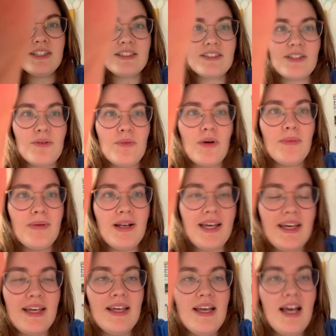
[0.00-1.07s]
it's so
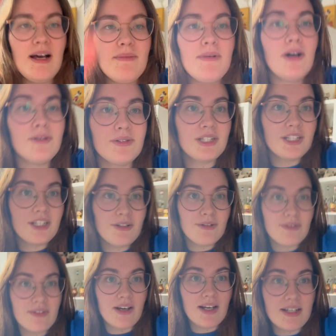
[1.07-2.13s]
wobbly. I'm holding you
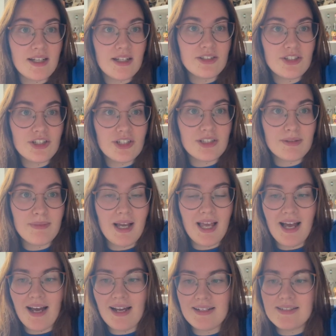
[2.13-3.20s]
with like just my
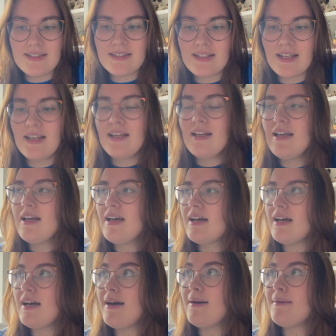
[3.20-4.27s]
hand.
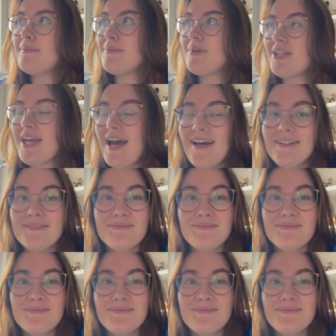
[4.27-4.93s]
Um, but yeah,